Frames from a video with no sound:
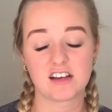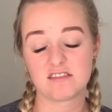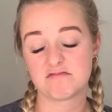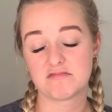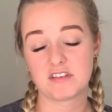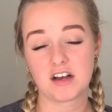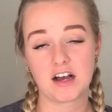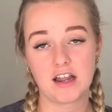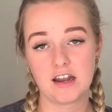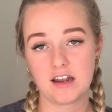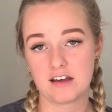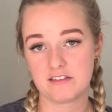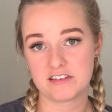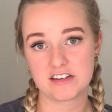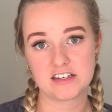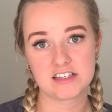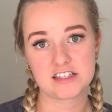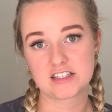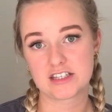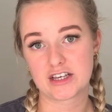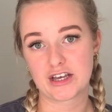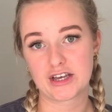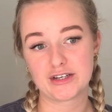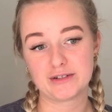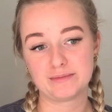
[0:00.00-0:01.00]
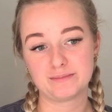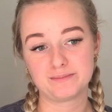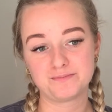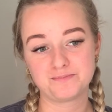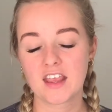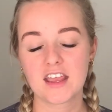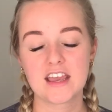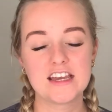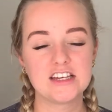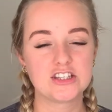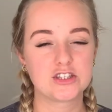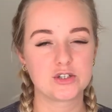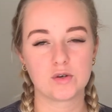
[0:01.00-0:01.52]
love it. So
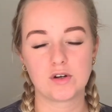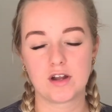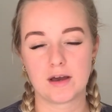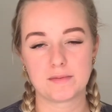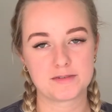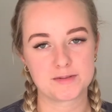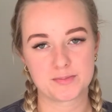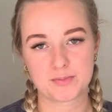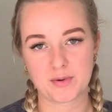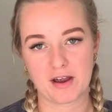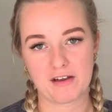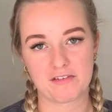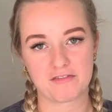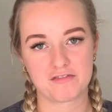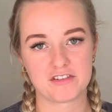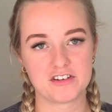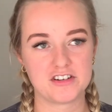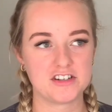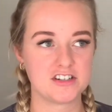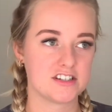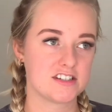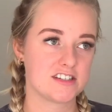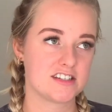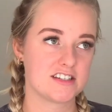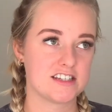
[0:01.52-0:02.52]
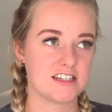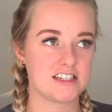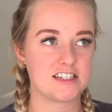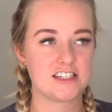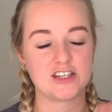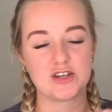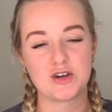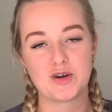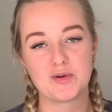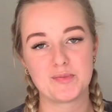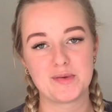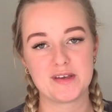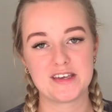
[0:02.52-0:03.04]
it's all up to preference, city
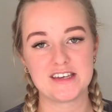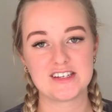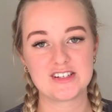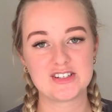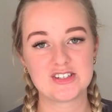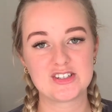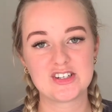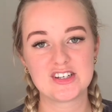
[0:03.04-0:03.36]
or beach.